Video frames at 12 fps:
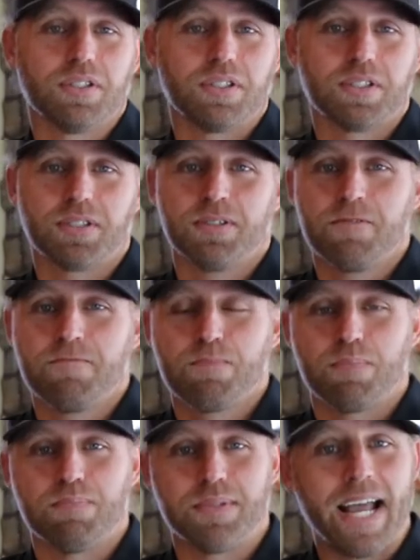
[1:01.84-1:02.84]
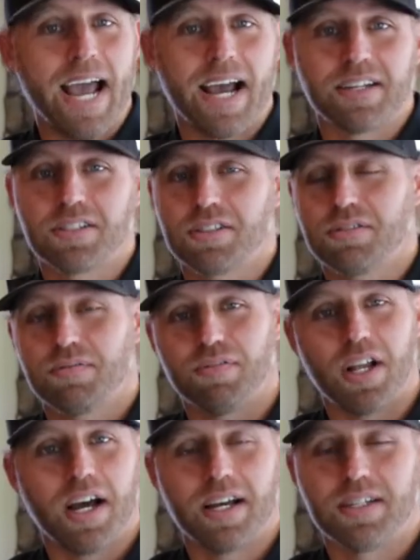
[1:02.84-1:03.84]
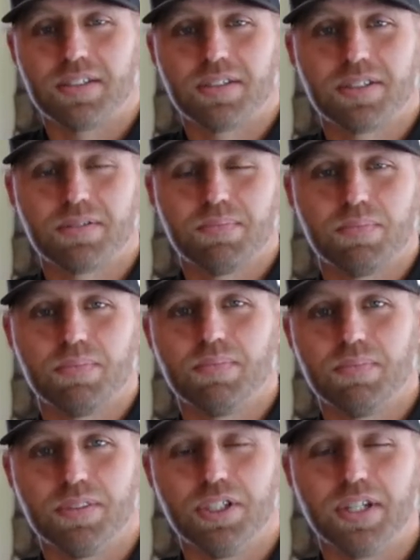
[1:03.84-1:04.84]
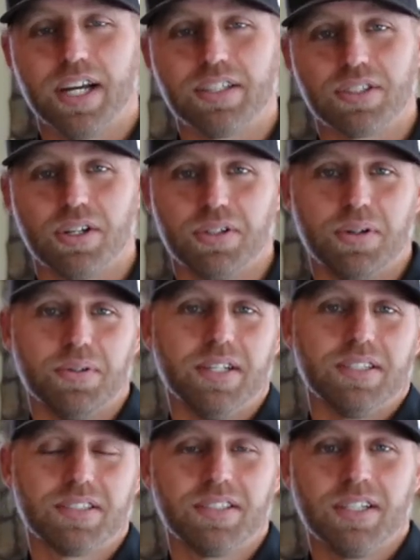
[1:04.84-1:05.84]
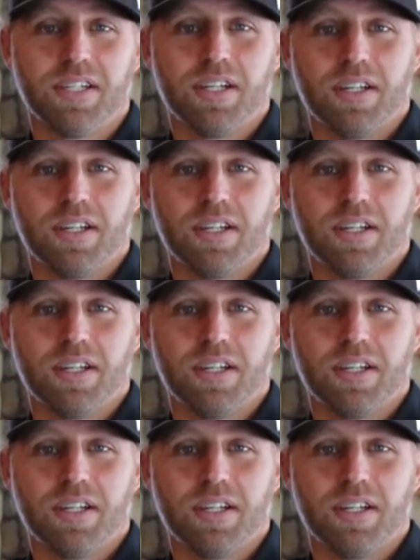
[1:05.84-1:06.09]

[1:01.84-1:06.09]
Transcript: there's gnats, flies, you guys all know this.